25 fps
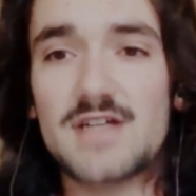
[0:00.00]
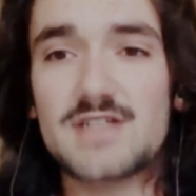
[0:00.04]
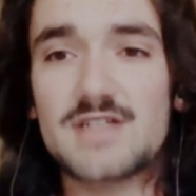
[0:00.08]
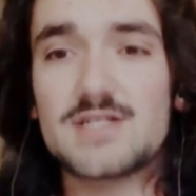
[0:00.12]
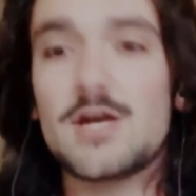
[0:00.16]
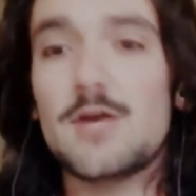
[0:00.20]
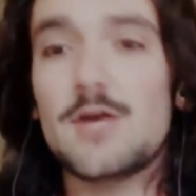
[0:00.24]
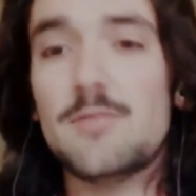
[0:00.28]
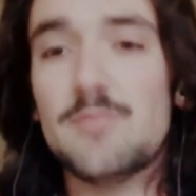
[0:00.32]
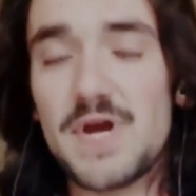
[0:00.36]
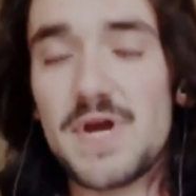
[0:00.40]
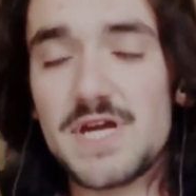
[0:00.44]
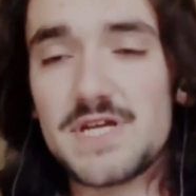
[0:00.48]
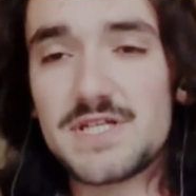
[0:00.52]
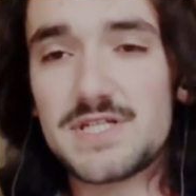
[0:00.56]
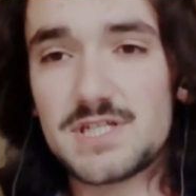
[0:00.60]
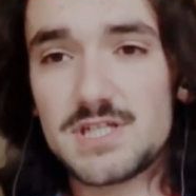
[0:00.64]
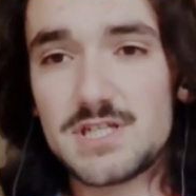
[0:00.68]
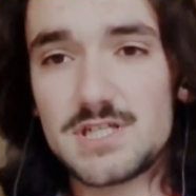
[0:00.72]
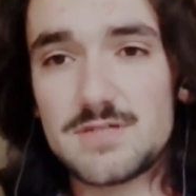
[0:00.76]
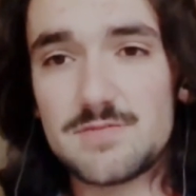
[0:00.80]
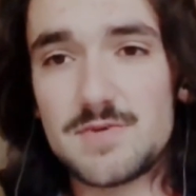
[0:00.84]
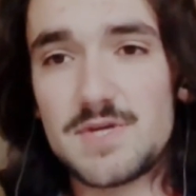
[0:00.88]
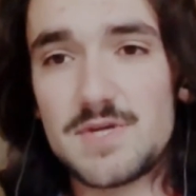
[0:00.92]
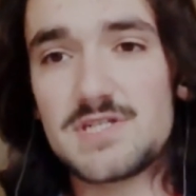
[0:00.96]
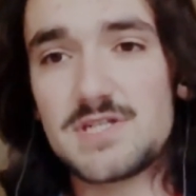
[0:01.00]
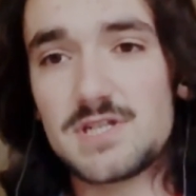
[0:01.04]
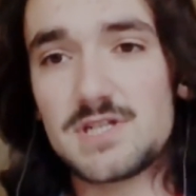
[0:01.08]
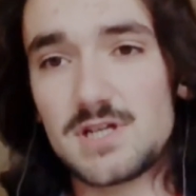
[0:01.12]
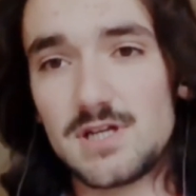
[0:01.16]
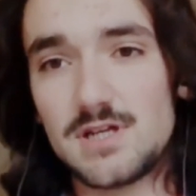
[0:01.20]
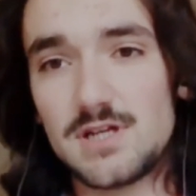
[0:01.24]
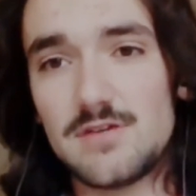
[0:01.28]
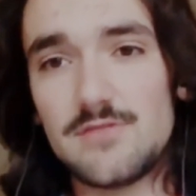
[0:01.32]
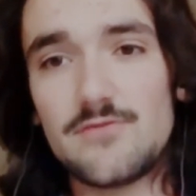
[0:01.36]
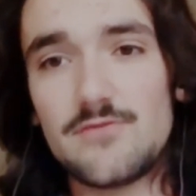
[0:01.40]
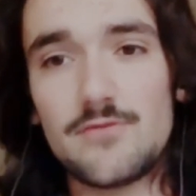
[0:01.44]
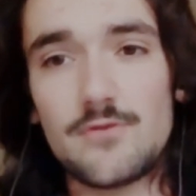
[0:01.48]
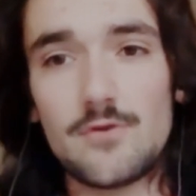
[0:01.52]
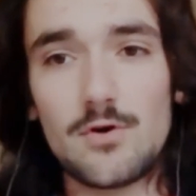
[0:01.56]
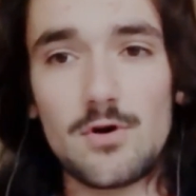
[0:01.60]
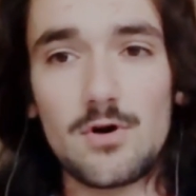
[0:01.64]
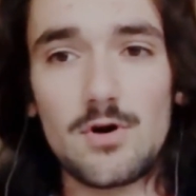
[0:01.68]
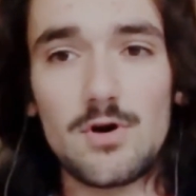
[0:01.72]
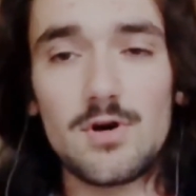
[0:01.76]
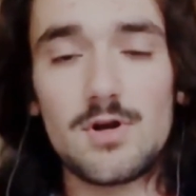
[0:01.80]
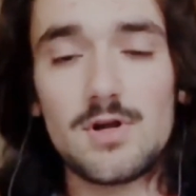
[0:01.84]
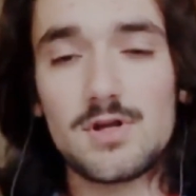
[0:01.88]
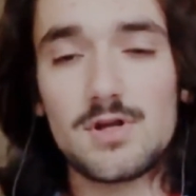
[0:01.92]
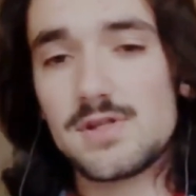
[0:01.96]
as a basis basically
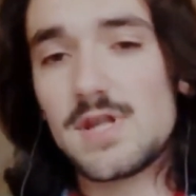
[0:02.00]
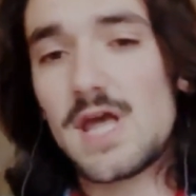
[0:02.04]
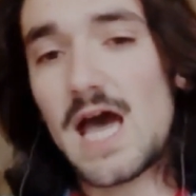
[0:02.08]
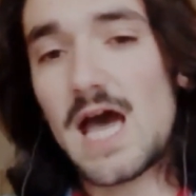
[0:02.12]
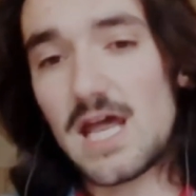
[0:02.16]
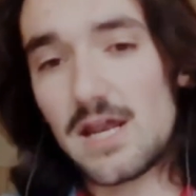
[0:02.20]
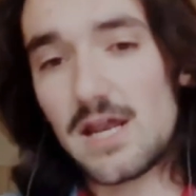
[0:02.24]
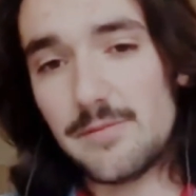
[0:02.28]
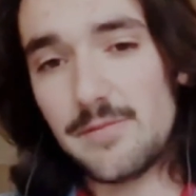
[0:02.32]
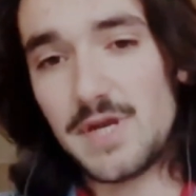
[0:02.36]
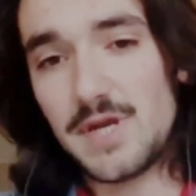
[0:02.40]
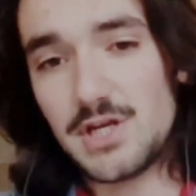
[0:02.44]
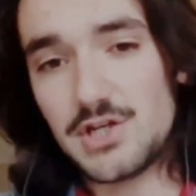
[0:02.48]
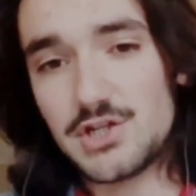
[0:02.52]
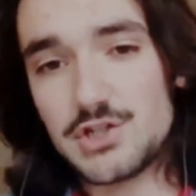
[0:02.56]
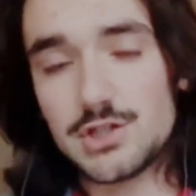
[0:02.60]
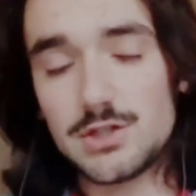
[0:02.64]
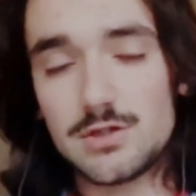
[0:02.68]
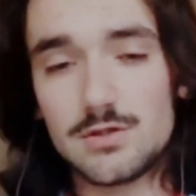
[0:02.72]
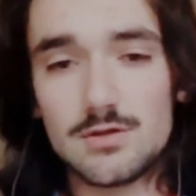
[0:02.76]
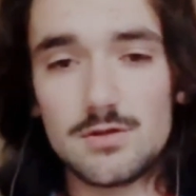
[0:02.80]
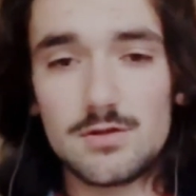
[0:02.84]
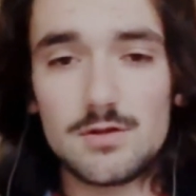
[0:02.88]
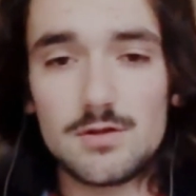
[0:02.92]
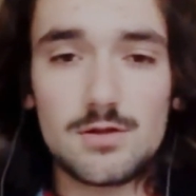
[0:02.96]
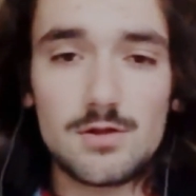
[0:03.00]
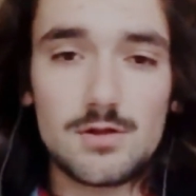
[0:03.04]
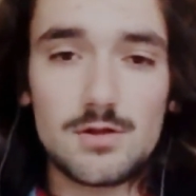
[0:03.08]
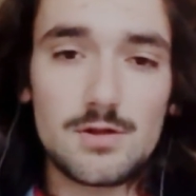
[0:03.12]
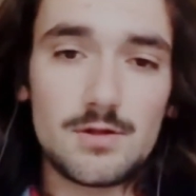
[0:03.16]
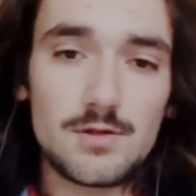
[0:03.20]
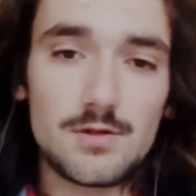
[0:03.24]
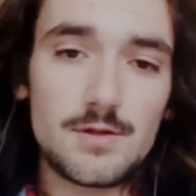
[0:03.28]
for animation.